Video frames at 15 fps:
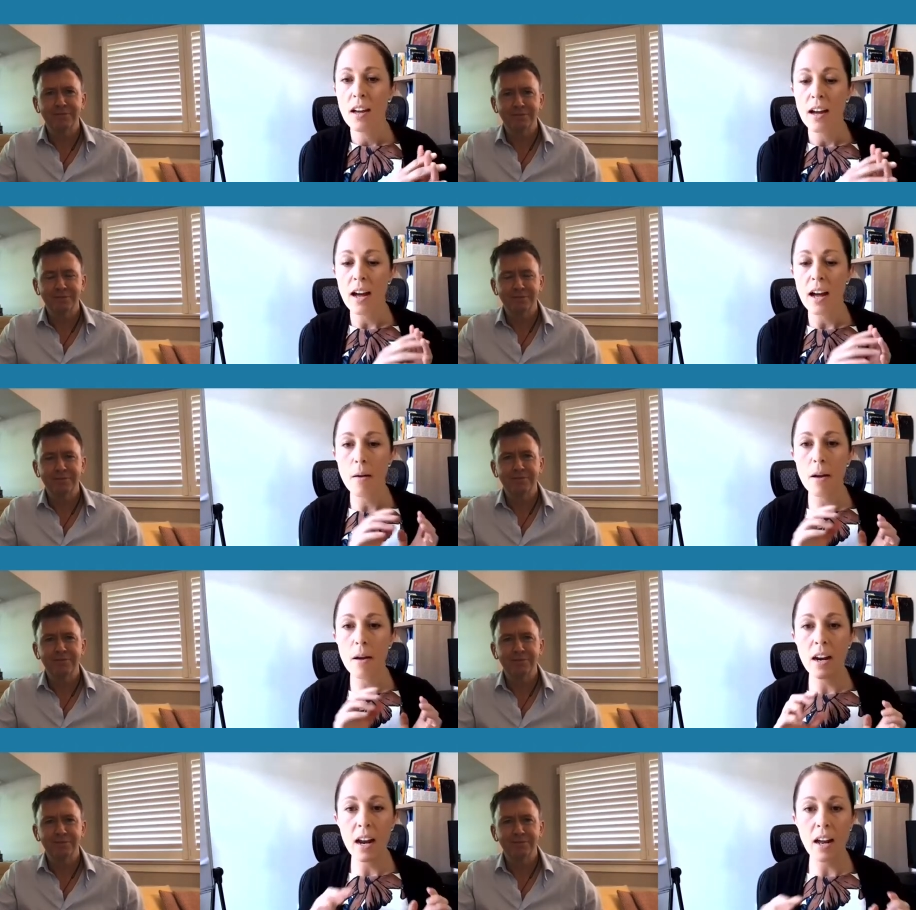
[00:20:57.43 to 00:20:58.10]
Speaker 1: uh,
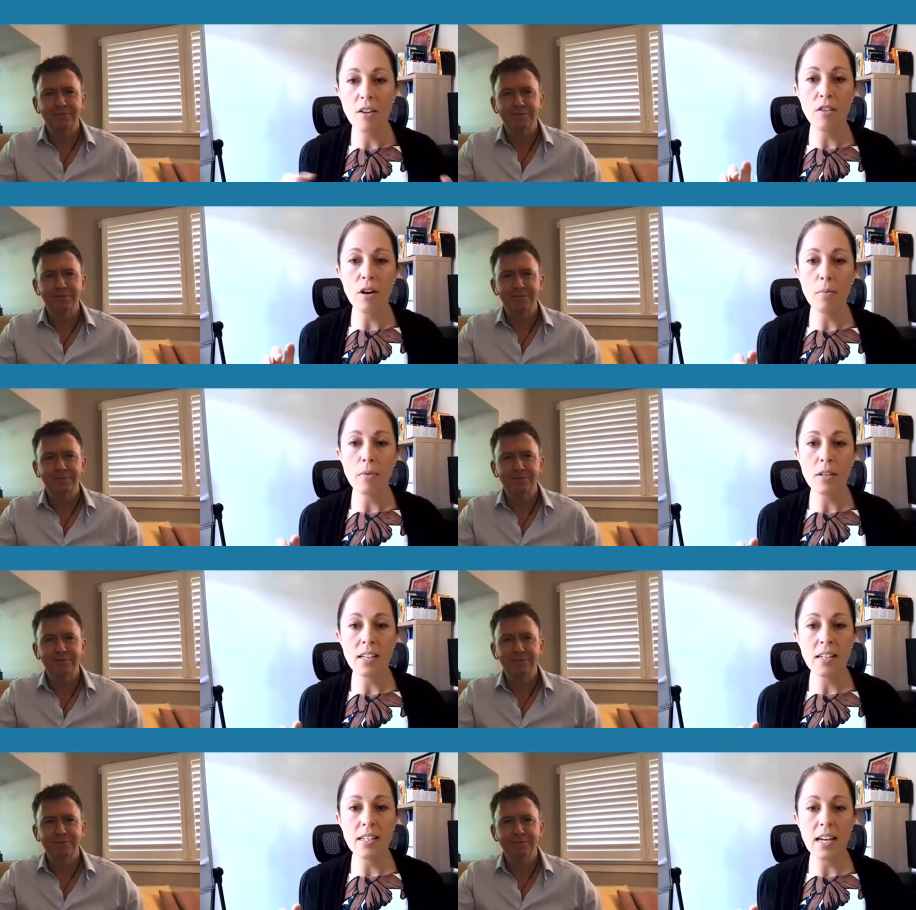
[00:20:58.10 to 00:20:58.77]
and an
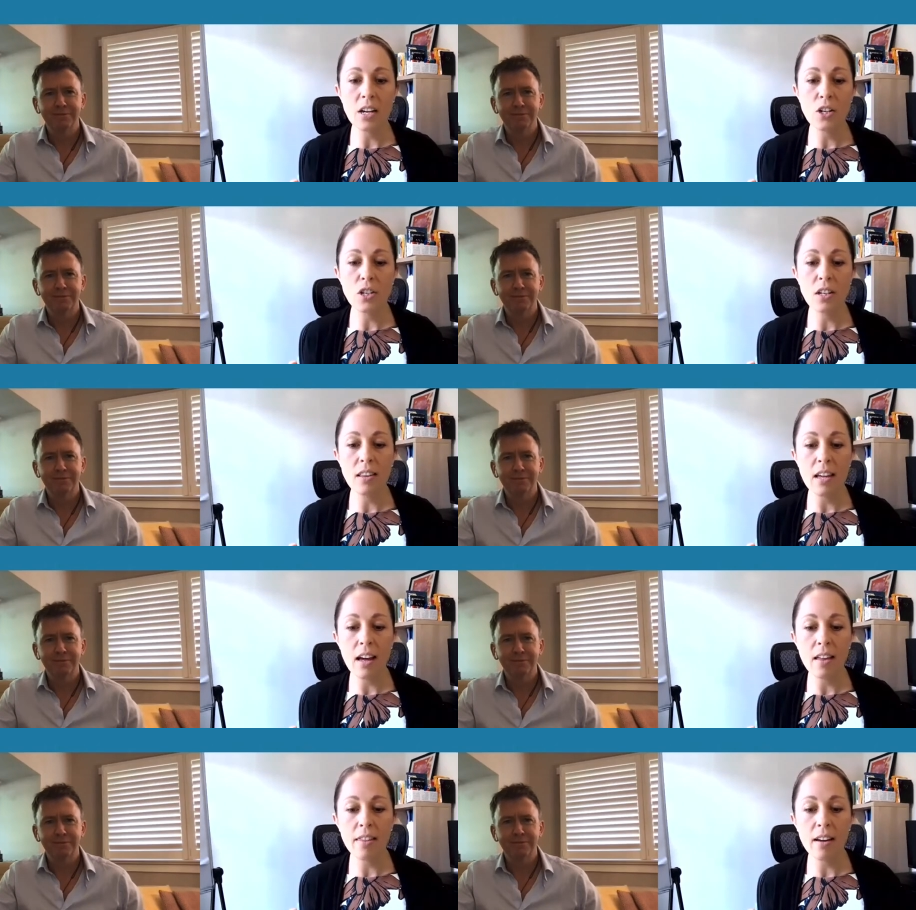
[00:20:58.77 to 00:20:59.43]
underrepresentation in
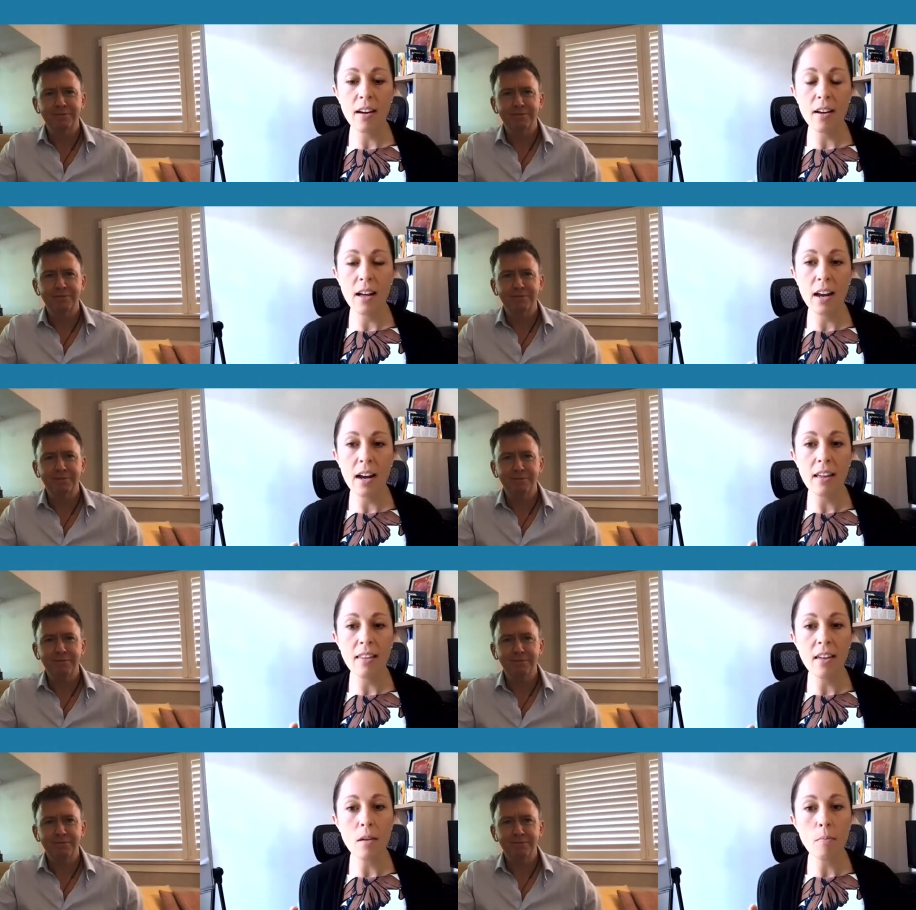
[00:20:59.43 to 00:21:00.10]
the other. And I
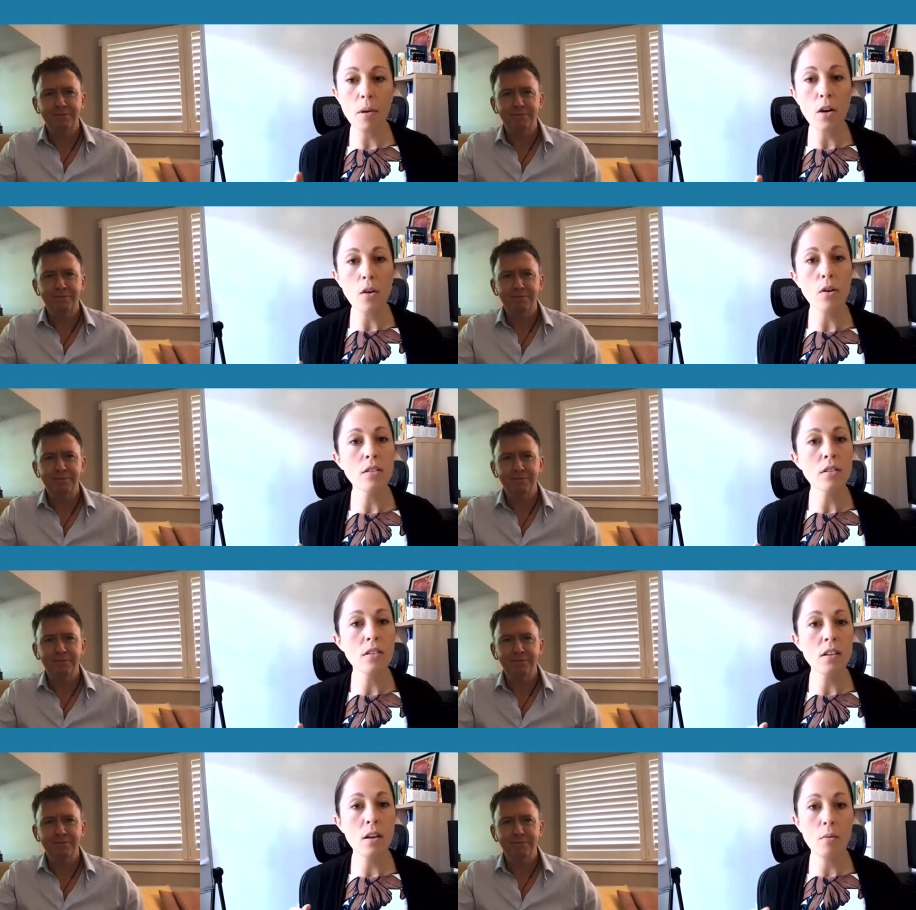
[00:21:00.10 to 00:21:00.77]
think
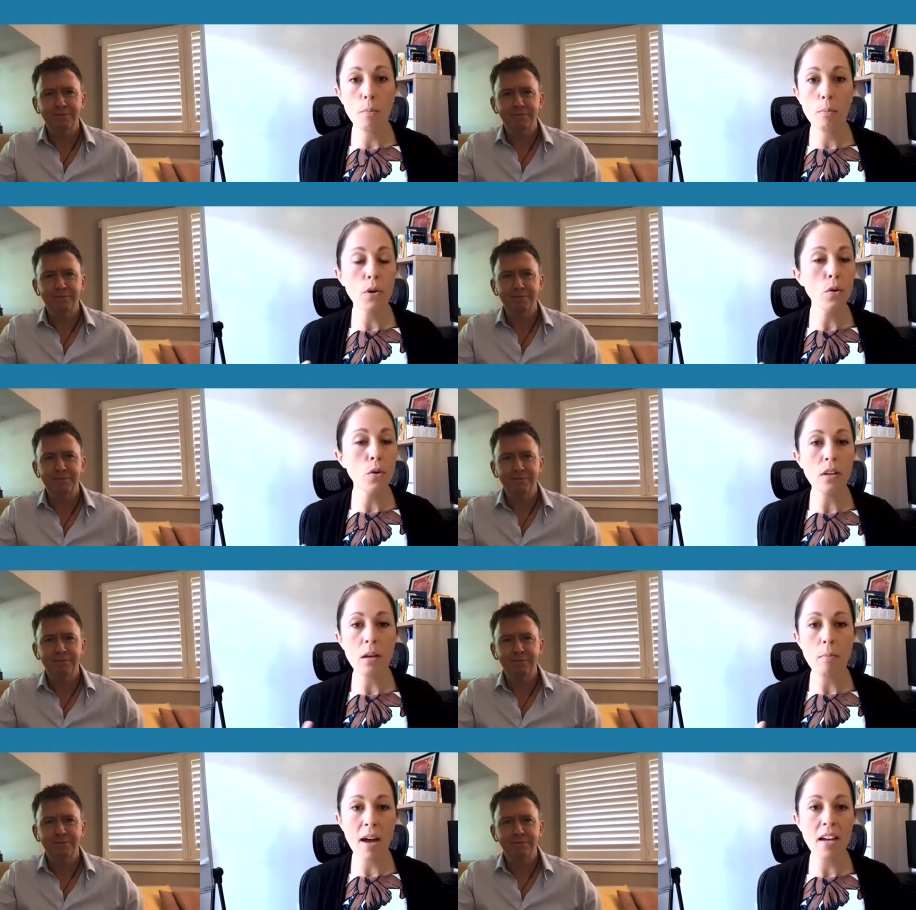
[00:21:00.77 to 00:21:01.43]
because
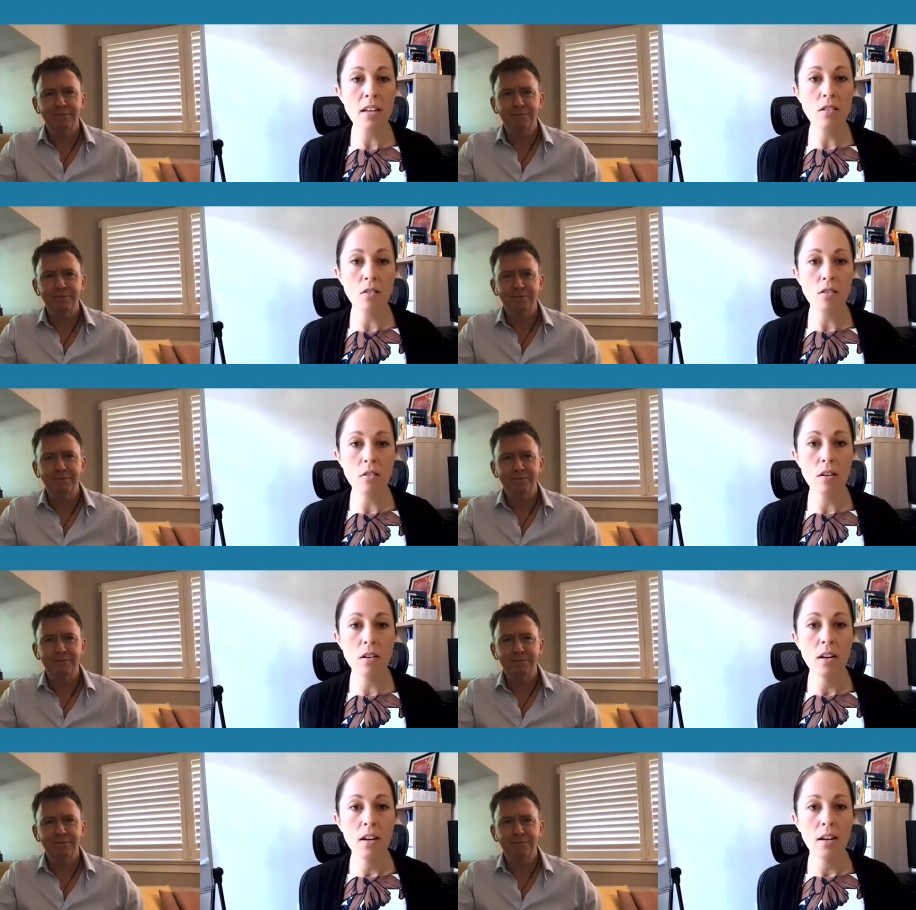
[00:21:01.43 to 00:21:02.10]
purely based on
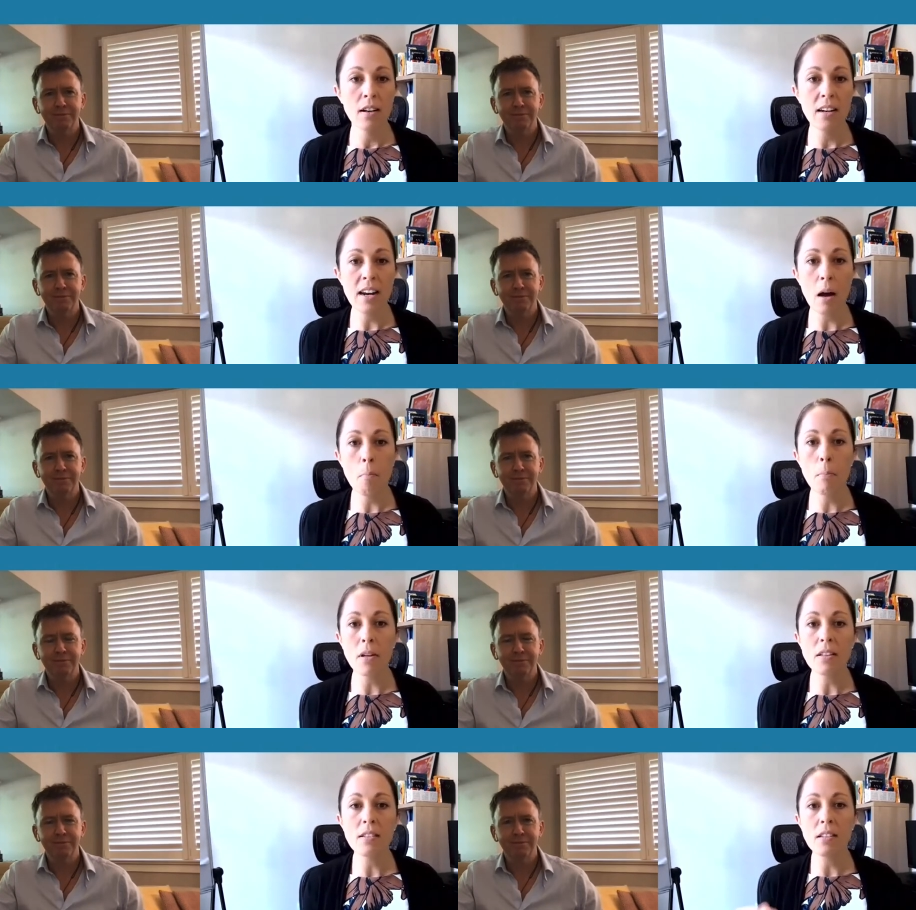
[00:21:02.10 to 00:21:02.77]

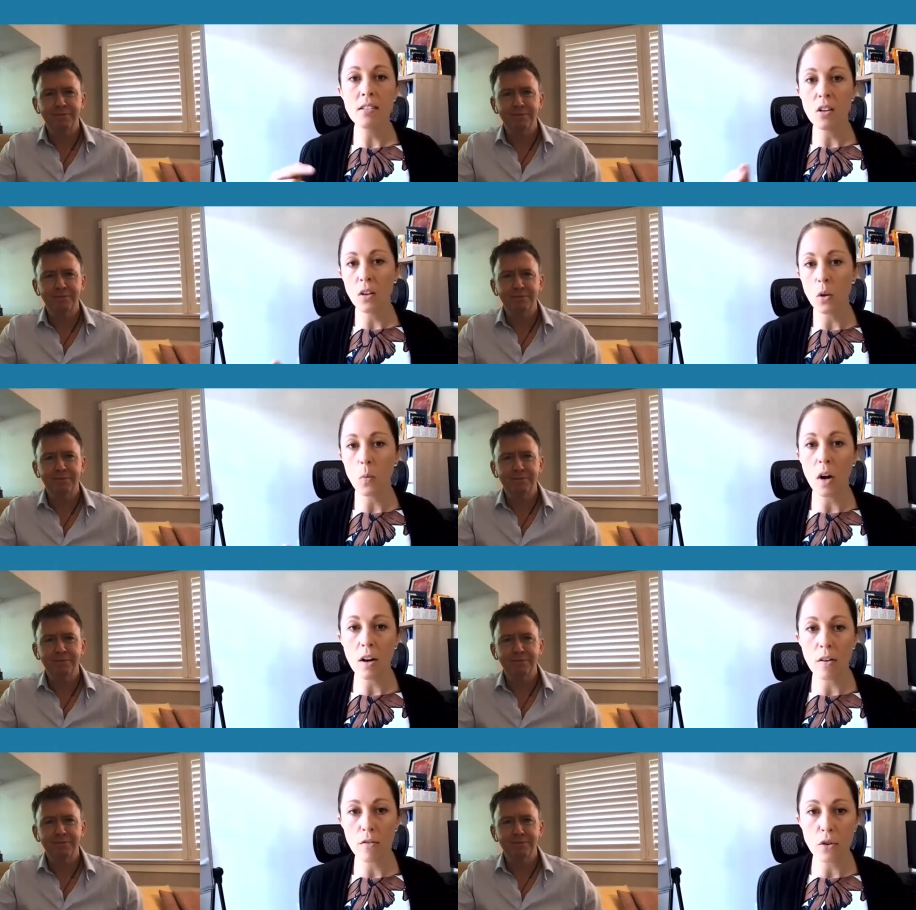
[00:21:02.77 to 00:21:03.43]
numbers. There's only
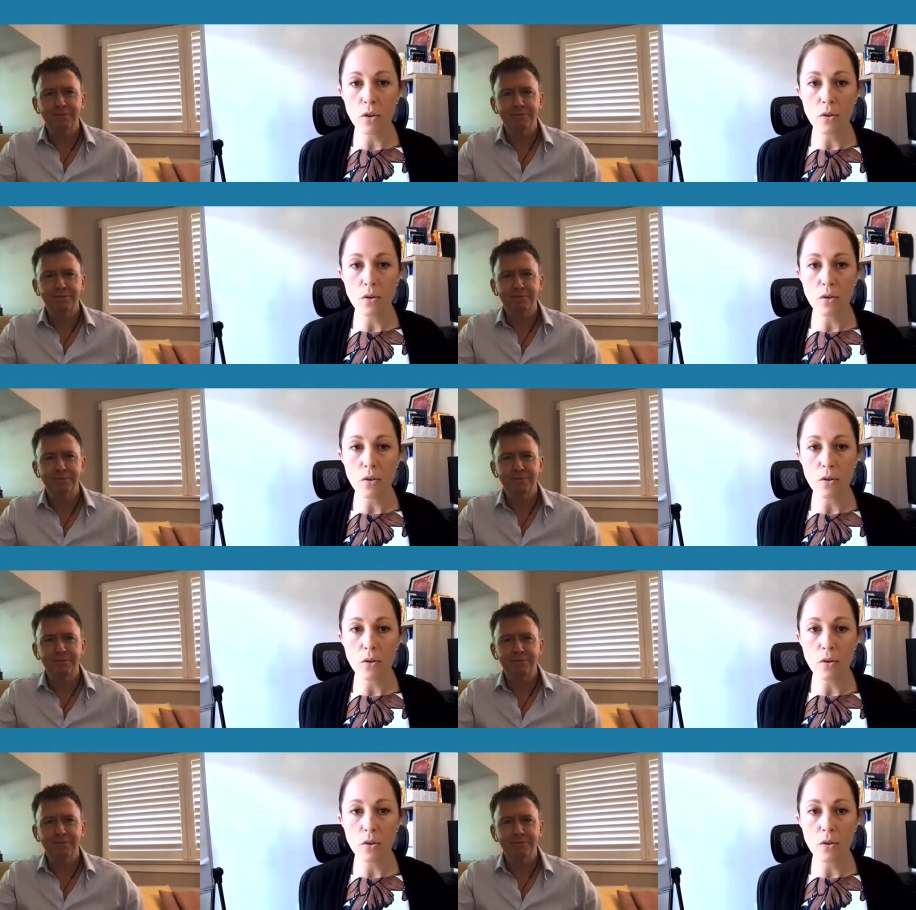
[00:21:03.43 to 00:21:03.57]
one of you